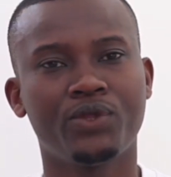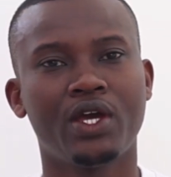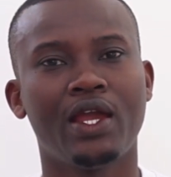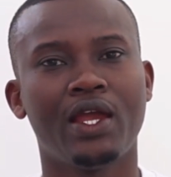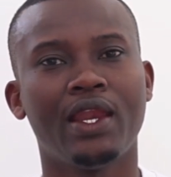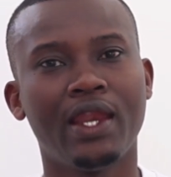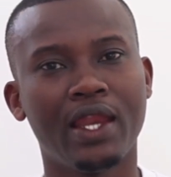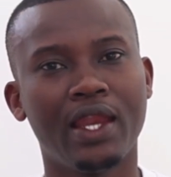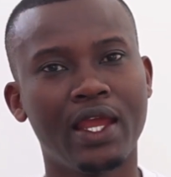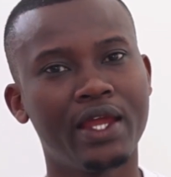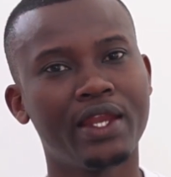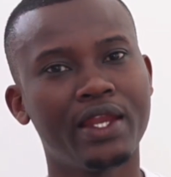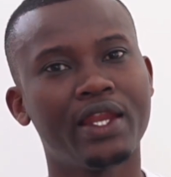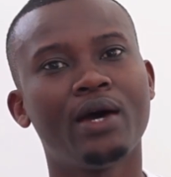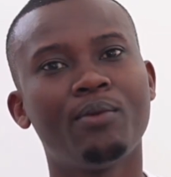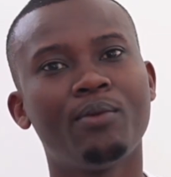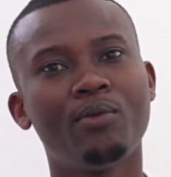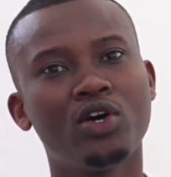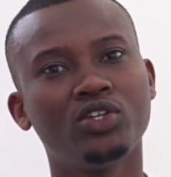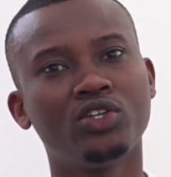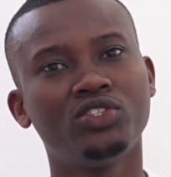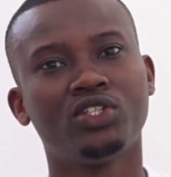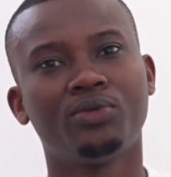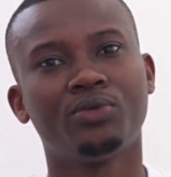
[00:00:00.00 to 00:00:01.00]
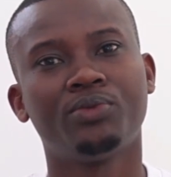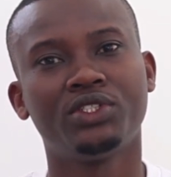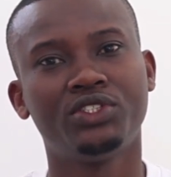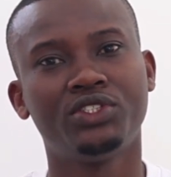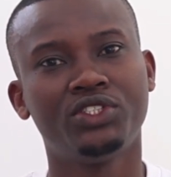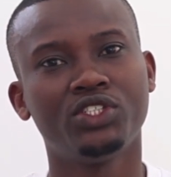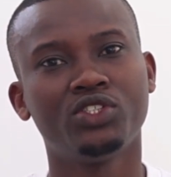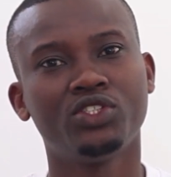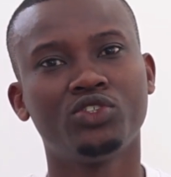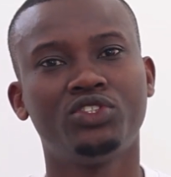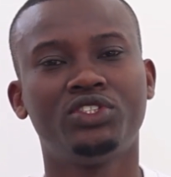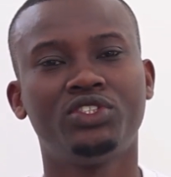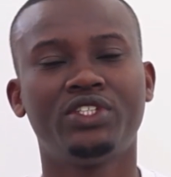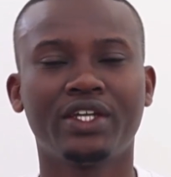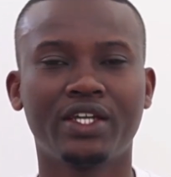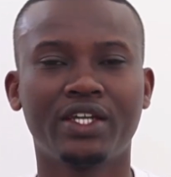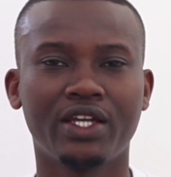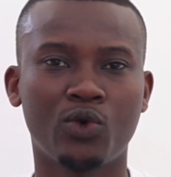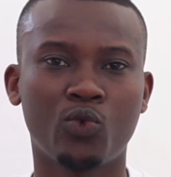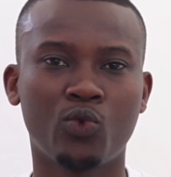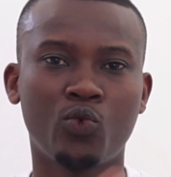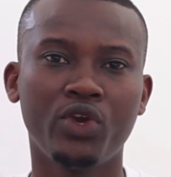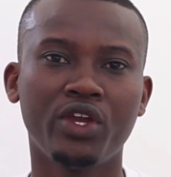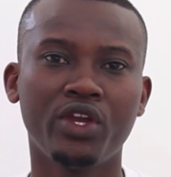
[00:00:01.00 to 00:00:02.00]
learn about our material, take a
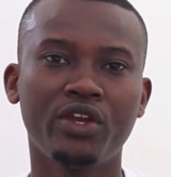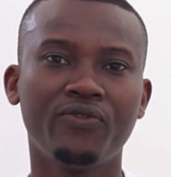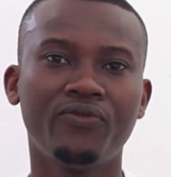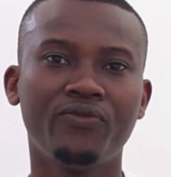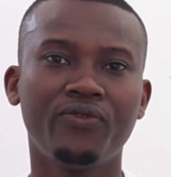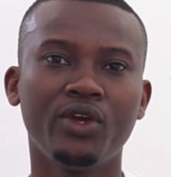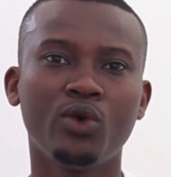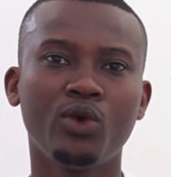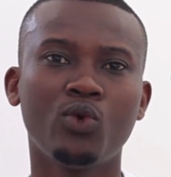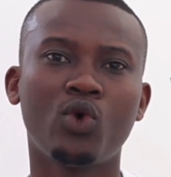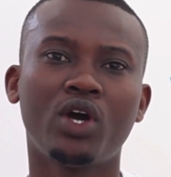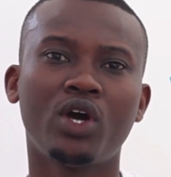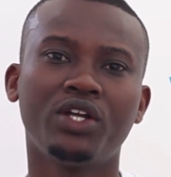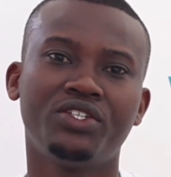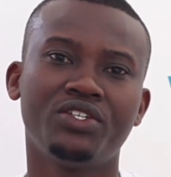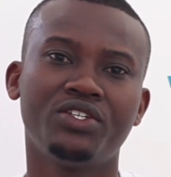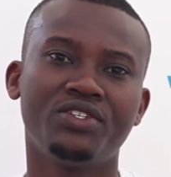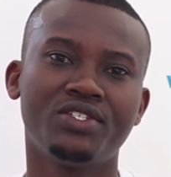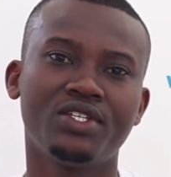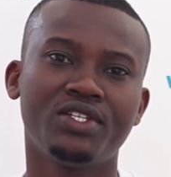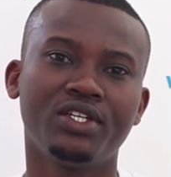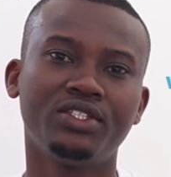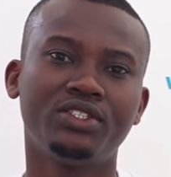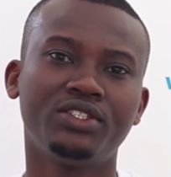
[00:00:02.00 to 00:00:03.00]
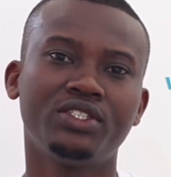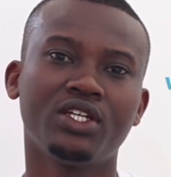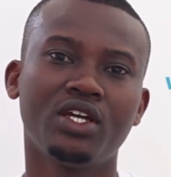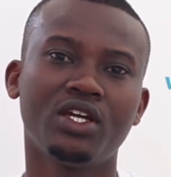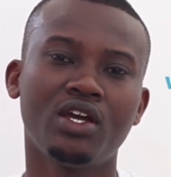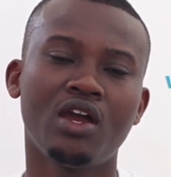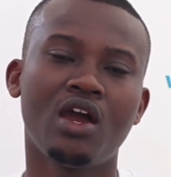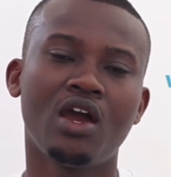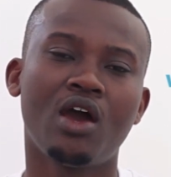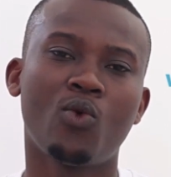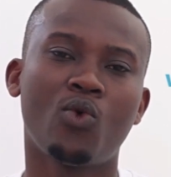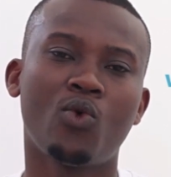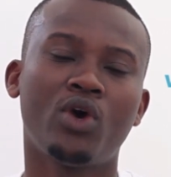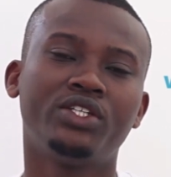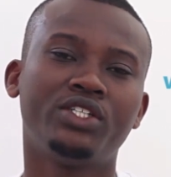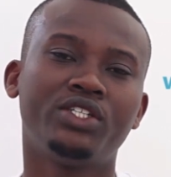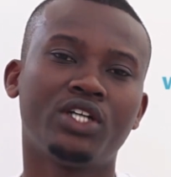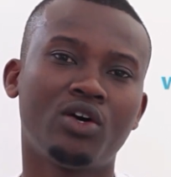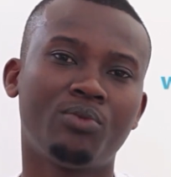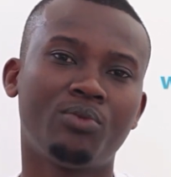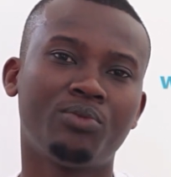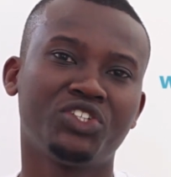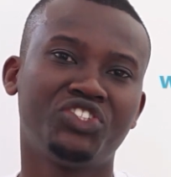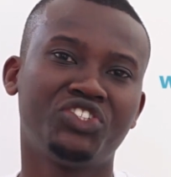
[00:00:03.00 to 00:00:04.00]
quick view, what is it, what
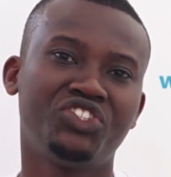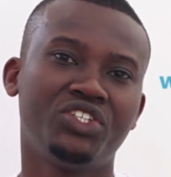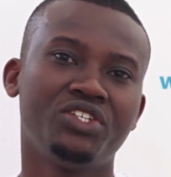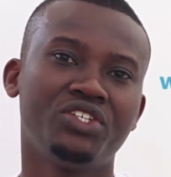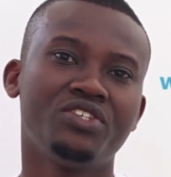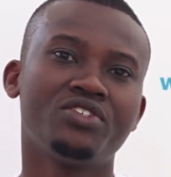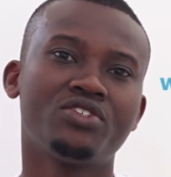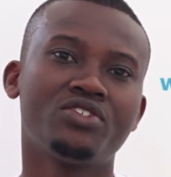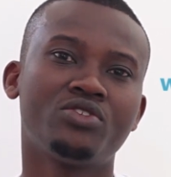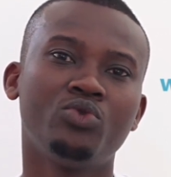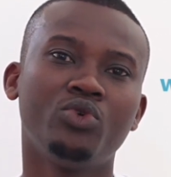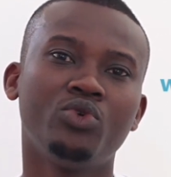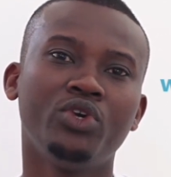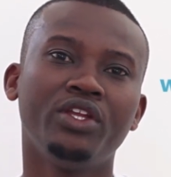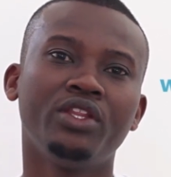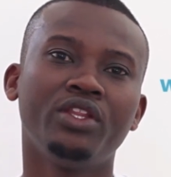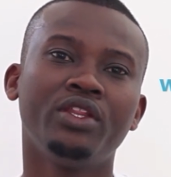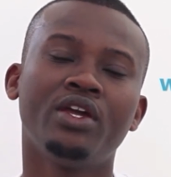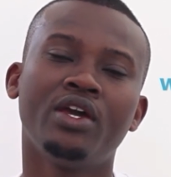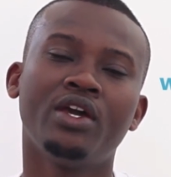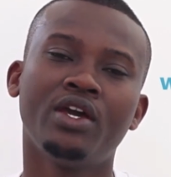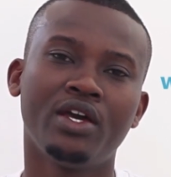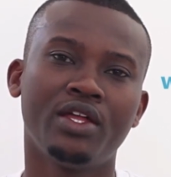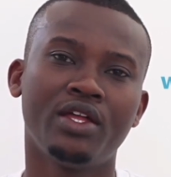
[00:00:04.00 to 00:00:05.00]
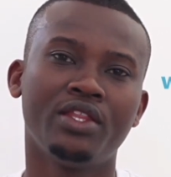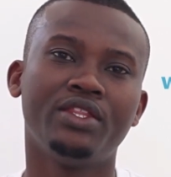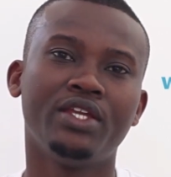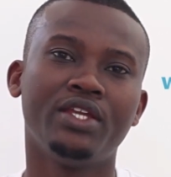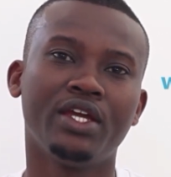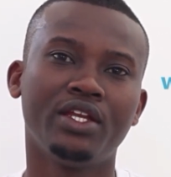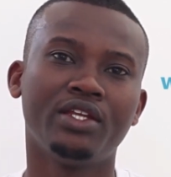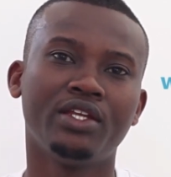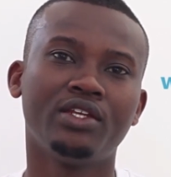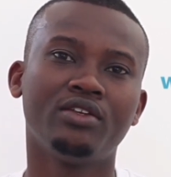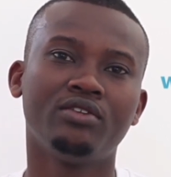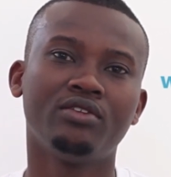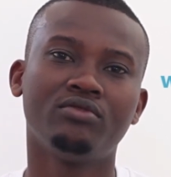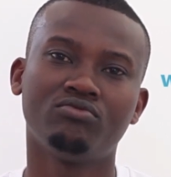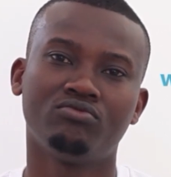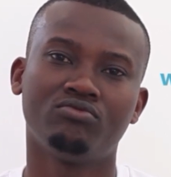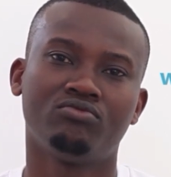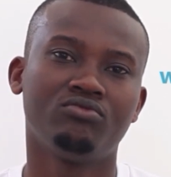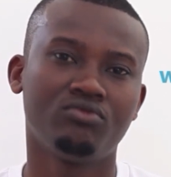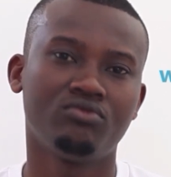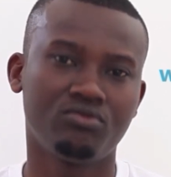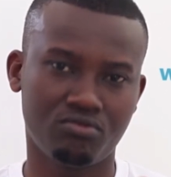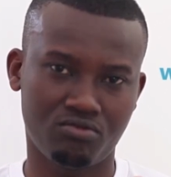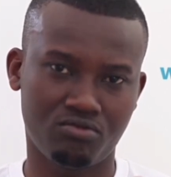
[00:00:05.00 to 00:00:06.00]
our machine's doing, then
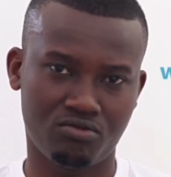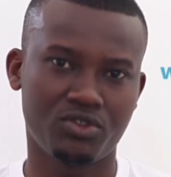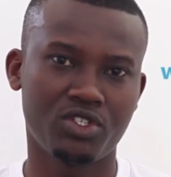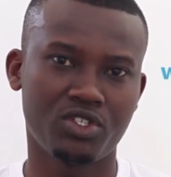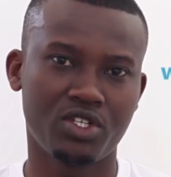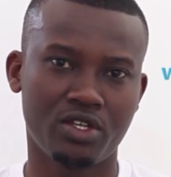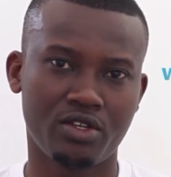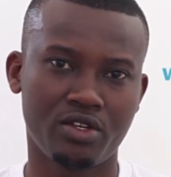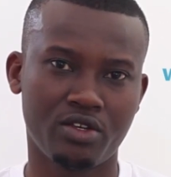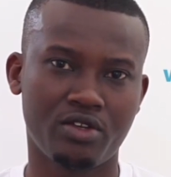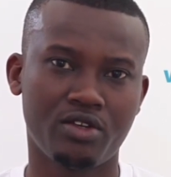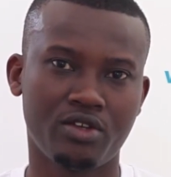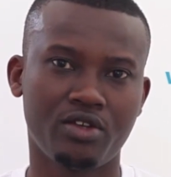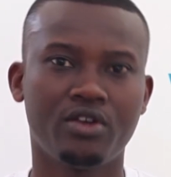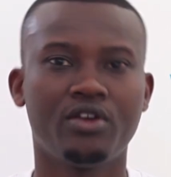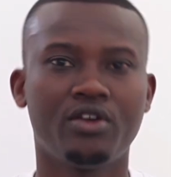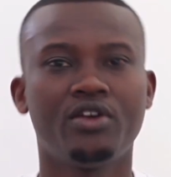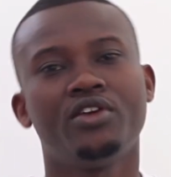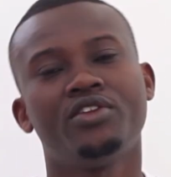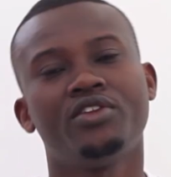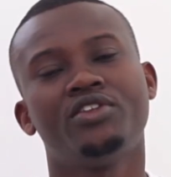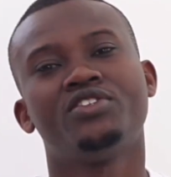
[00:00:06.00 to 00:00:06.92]
it